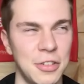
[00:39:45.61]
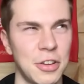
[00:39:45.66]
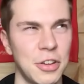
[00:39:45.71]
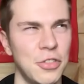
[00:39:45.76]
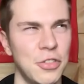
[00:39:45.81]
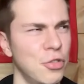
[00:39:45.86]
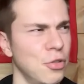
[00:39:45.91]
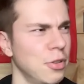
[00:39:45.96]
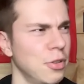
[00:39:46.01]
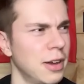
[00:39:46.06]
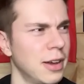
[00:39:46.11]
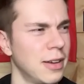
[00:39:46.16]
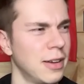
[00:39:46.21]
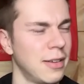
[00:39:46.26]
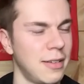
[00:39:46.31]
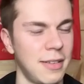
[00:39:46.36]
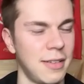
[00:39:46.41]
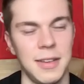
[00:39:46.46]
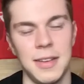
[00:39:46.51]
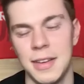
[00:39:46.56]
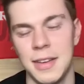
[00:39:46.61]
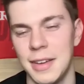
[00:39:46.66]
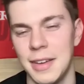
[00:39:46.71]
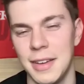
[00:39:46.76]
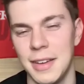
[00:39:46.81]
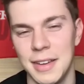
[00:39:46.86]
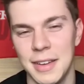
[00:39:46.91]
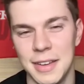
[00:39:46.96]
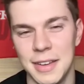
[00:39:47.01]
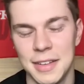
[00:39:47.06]
Kajula.
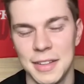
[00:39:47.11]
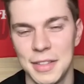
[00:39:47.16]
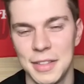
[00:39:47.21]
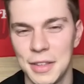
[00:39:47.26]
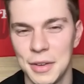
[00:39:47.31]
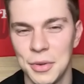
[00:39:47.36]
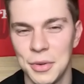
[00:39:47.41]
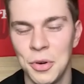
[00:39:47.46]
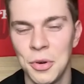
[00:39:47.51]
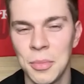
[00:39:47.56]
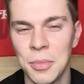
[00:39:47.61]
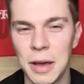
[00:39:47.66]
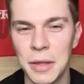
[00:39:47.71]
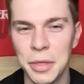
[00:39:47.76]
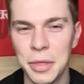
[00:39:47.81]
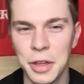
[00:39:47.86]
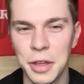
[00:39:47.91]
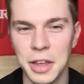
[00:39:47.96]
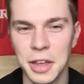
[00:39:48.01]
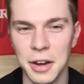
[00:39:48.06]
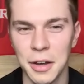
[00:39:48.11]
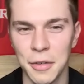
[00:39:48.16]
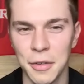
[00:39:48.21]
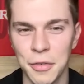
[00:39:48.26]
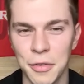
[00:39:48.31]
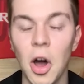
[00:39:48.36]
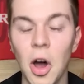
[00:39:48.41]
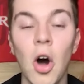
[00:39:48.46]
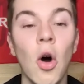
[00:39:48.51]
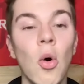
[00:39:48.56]
I don't know. What I'm thinking of.
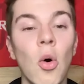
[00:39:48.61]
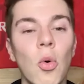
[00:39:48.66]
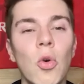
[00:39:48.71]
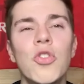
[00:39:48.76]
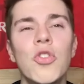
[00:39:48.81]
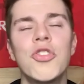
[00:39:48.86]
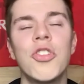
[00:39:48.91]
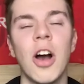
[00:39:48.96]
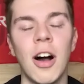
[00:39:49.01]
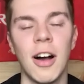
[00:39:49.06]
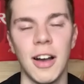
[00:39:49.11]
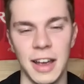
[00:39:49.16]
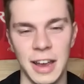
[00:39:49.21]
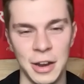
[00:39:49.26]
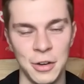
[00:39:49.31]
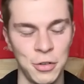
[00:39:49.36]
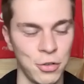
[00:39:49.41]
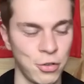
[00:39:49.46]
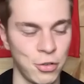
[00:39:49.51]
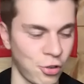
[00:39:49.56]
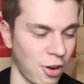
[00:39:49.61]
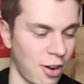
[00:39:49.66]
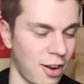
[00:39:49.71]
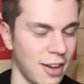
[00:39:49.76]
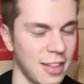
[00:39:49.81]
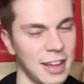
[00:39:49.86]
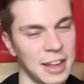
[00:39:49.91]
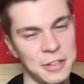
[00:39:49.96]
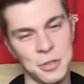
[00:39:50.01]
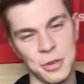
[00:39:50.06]
Oh, Shaw. Andrew
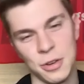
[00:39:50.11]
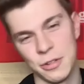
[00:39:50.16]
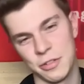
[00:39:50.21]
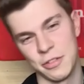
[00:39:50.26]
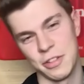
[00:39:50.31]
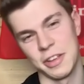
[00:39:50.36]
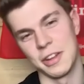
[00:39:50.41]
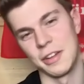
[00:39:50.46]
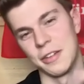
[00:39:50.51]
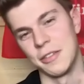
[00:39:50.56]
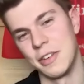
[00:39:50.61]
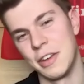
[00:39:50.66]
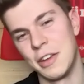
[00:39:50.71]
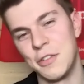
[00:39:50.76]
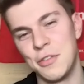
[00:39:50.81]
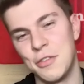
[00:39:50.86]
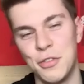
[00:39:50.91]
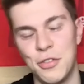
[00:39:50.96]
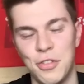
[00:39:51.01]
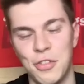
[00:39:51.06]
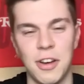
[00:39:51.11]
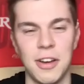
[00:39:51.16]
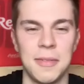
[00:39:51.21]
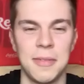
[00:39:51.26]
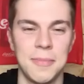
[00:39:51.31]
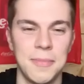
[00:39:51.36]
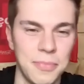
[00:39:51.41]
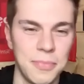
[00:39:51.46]
Shaw. That's what I was thinking of. Andrew Shaw.